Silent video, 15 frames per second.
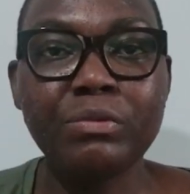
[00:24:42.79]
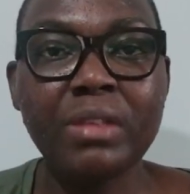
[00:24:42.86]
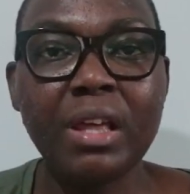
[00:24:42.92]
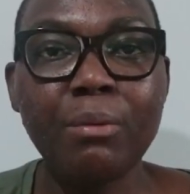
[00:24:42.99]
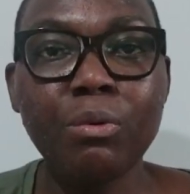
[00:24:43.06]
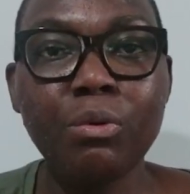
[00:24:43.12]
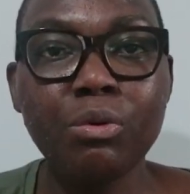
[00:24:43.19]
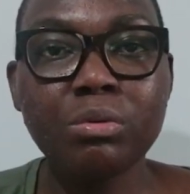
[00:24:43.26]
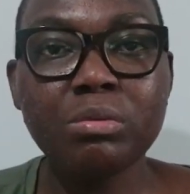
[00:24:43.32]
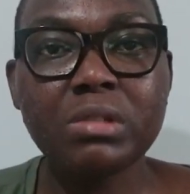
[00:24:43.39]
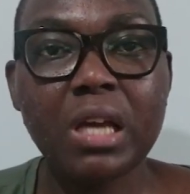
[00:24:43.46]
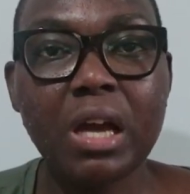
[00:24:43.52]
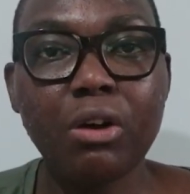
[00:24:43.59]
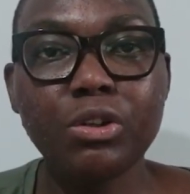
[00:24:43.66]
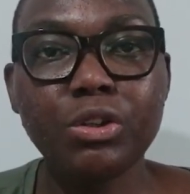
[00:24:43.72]
They will
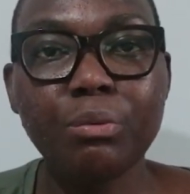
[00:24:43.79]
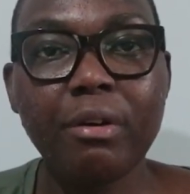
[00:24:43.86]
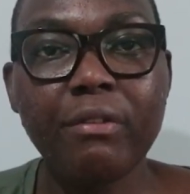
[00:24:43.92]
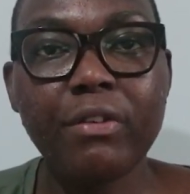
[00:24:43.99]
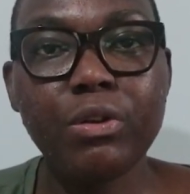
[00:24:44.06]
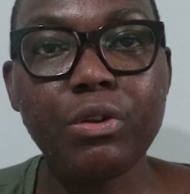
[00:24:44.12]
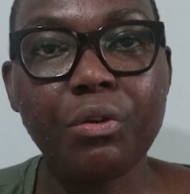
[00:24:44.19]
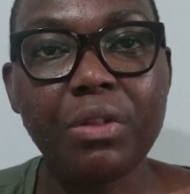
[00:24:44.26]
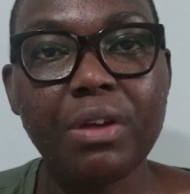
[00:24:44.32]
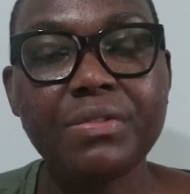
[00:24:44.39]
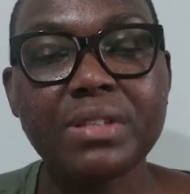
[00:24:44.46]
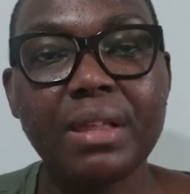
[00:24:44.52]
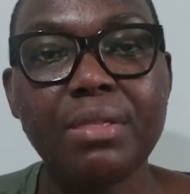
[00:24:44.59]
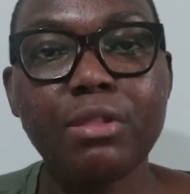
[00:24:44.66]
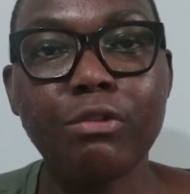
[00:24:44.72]
tell you whether or not
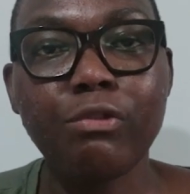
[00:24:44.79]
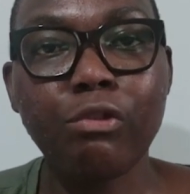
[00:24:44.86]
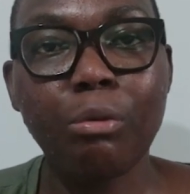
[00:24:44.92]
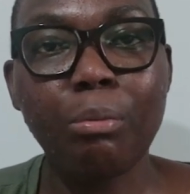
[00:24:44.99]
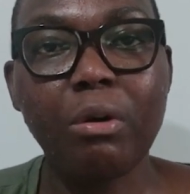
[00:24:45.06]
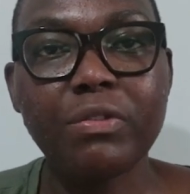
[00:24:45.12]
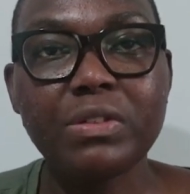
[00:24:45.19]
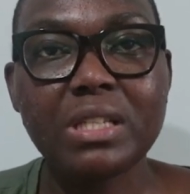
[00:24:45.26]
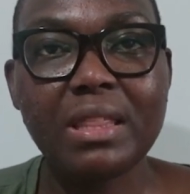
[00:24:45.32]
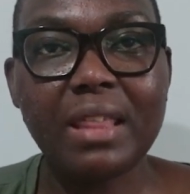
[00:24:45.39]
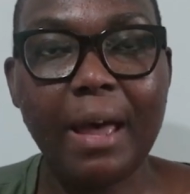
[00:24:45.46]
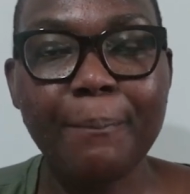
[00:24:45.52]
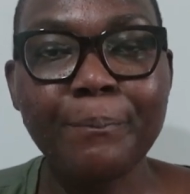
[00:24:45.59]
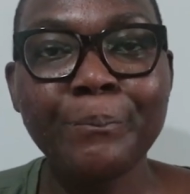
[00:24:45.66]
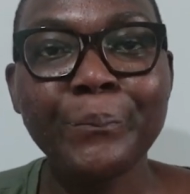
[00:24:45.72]
they've sent the form off to
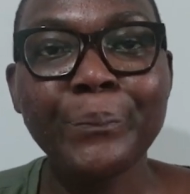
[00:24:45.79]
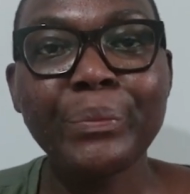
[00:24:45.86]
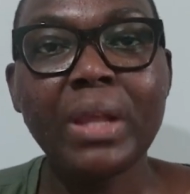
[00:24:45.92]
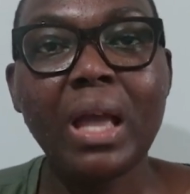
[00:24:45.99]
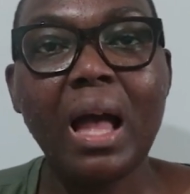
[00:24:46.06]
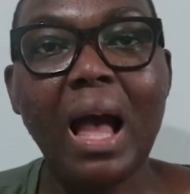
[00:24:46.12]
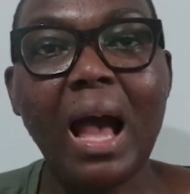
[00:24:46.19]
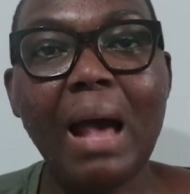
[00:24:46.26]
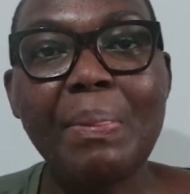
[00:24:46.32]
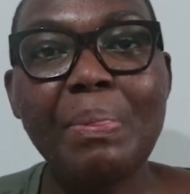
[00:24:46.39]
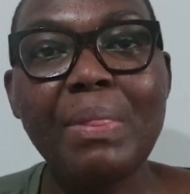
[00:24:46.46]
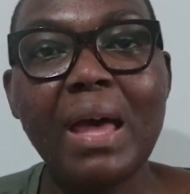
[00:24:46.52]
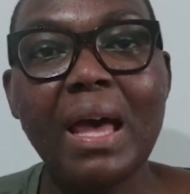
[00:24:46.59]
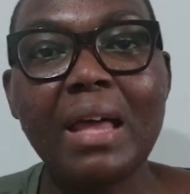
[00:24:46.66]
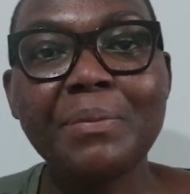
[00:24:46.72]
them,
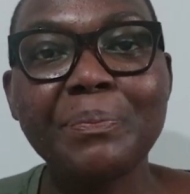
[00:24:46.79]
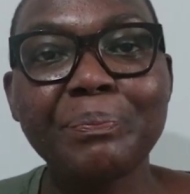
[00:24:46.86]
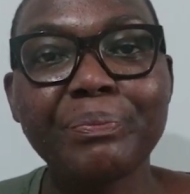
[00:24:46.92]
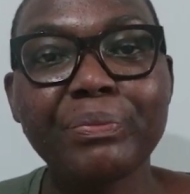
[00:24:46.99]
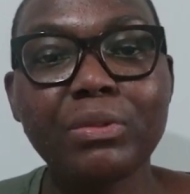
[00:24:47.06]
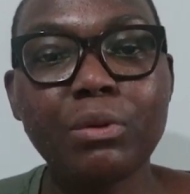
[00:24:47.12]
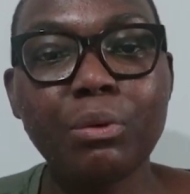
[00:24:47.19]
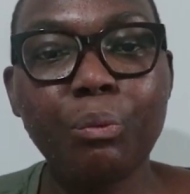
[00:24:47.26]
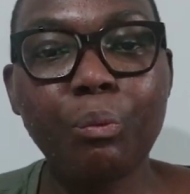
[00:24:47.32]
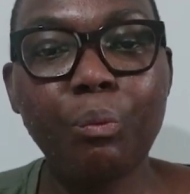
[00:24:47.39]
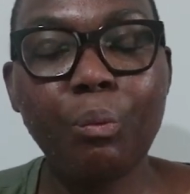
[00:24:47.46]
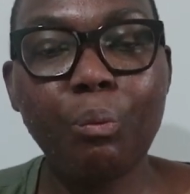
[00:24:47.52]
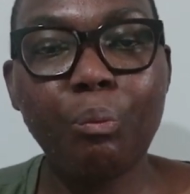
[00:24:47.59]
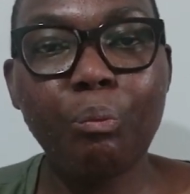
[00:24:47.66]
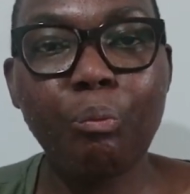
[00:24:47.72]
and then
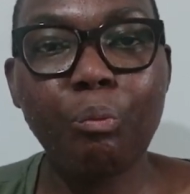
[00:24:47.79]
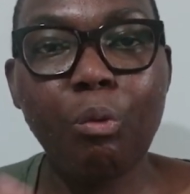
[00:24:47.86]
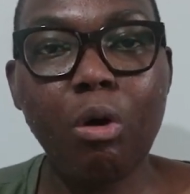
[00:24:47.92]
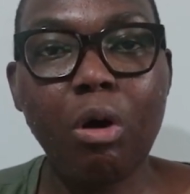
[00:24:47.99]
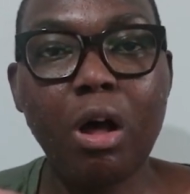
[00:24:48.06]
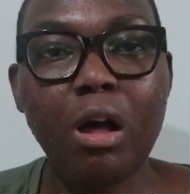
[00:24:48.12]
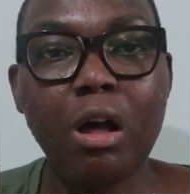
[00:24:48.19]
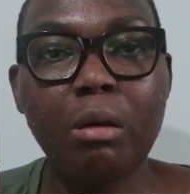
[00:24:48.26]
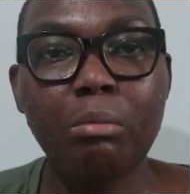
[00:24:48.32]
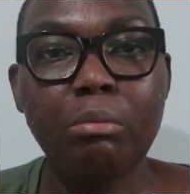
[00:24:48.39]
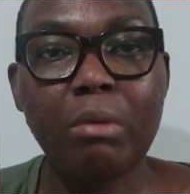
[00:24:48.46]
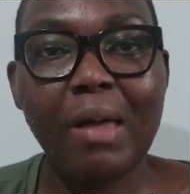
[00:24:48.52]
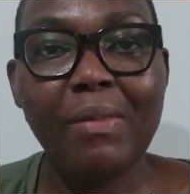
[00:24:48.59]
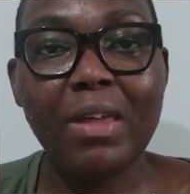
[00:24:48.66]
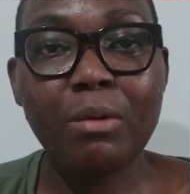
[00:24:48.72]

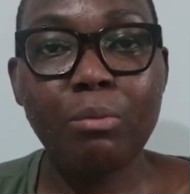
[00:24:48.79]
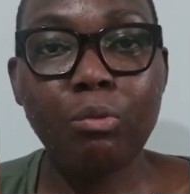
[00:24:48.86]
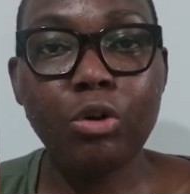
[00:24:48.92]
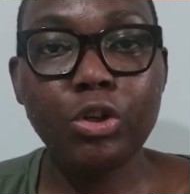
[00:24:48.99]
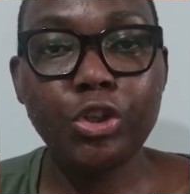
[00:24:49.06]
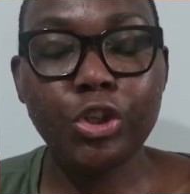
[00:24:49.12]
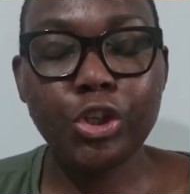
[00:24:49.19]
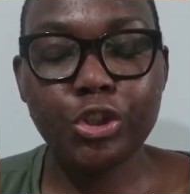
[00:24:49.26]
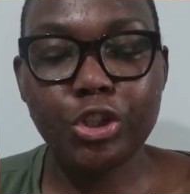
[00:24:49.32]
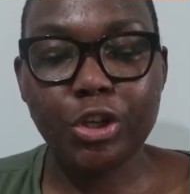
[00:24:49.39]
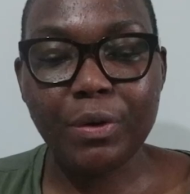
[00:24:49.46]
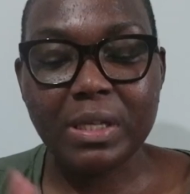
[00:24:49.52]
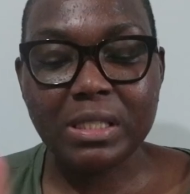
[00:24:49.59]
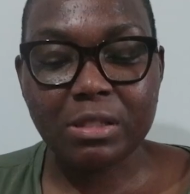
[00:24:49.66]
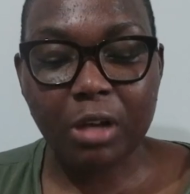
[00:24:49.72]
what you can
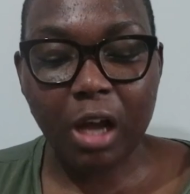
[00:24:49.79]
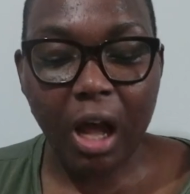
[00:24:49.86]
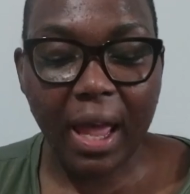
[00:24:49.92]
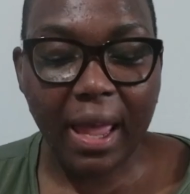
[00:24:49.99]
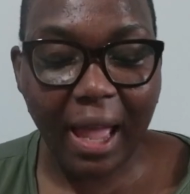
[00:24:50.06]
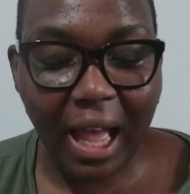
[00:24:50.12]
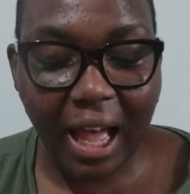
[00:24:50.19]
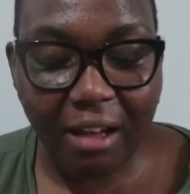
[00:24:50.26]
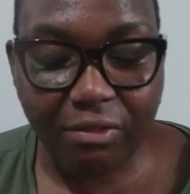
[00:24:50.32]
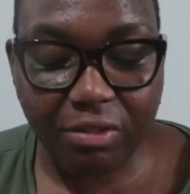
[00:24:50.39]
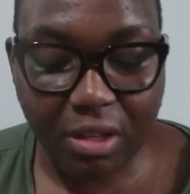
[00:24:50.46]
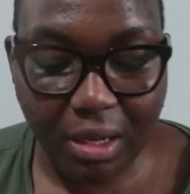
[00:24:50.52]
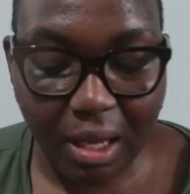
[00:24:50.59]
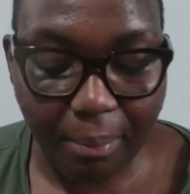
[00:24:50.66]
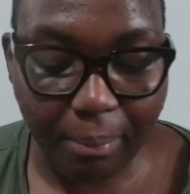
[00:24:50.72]
do is, I
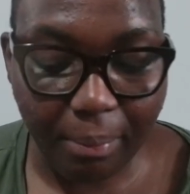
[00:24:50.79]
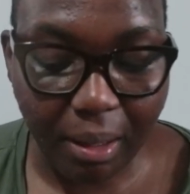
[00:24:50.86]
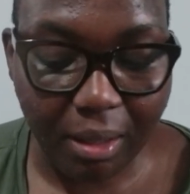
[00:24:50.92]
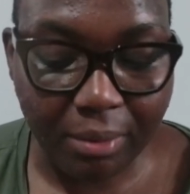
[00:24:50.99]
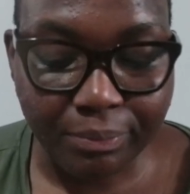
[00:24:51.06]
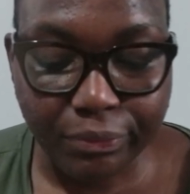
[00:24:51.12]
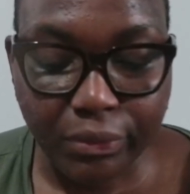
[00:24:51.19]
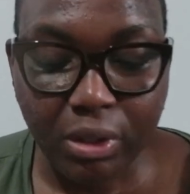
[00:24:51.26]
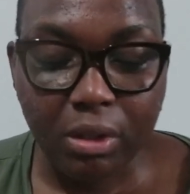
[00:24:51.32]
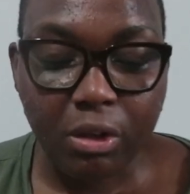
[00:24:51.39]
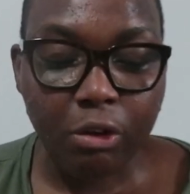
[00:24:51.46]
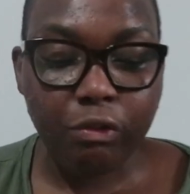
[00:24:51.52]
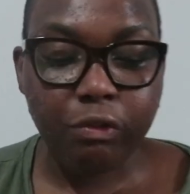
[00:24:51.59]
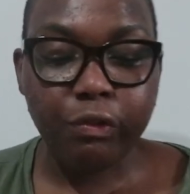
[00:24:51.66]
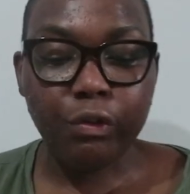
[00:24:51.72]
have the number
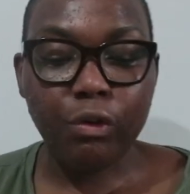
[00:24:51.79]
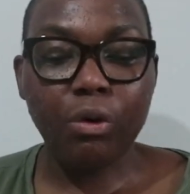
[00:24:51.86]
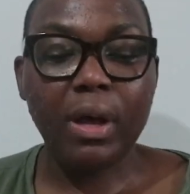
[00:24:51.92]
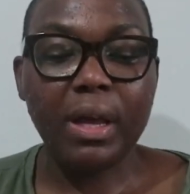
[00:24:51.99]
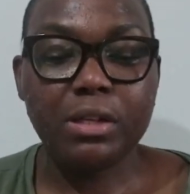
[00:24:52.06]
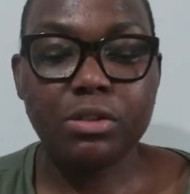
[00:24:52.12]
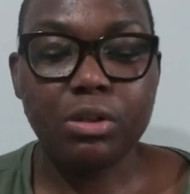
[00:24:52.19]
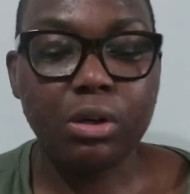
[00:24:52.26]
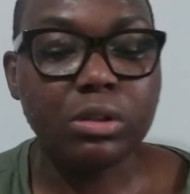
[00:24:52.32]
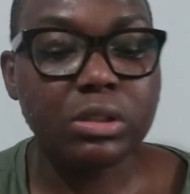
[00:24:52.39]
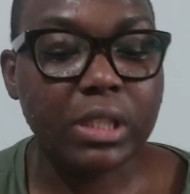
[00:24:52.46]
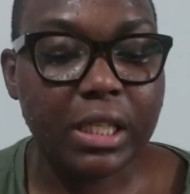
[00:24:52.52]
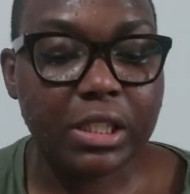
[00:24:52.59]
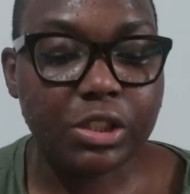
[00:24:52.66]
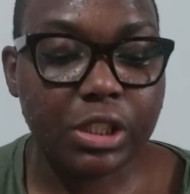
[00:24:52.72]
for
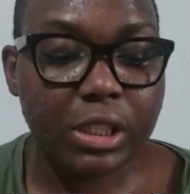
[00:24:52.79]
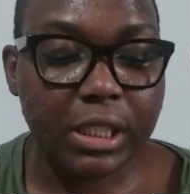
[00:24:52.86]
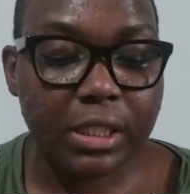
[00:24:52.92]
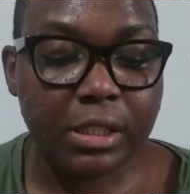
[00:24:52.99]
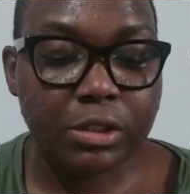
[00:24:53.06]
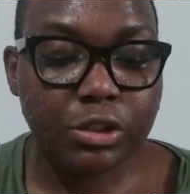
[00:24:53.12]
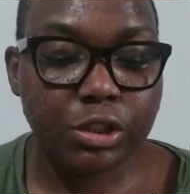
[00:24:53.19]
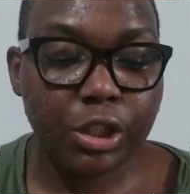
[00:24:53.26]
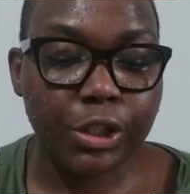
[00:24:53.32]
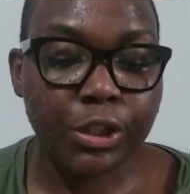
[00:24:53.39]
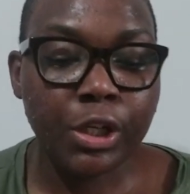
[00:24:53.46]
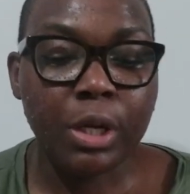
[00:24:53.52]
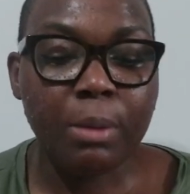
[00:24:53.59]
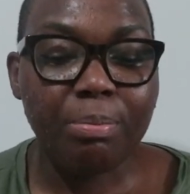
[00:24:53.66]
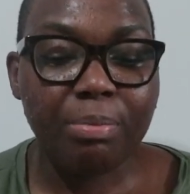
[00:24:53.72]
ATOS actually. So